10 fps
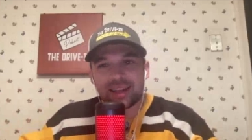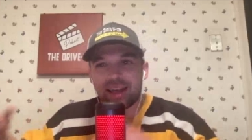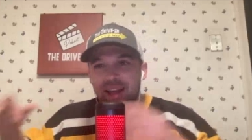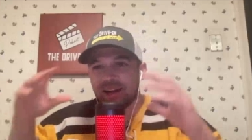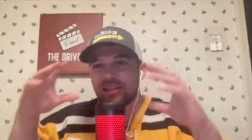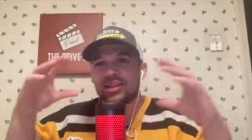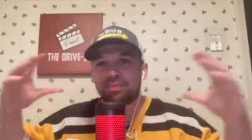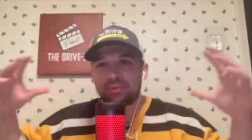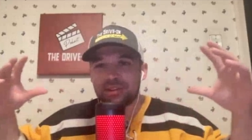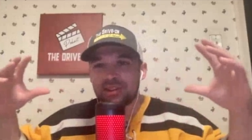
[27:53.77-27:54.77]
like on the
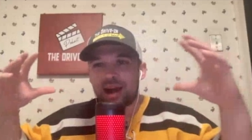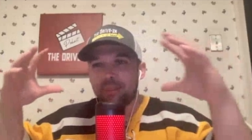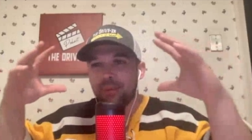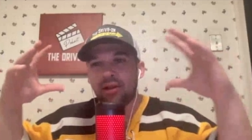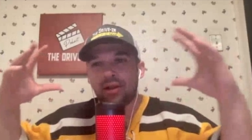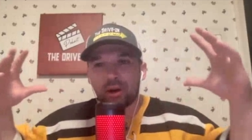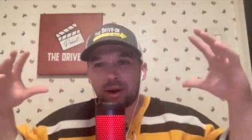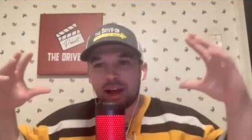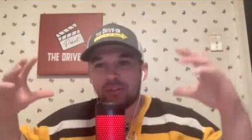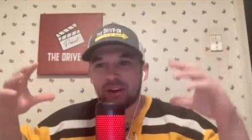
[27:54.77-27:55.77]
top billing or
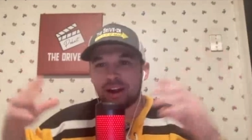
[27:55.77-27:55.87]
whatever.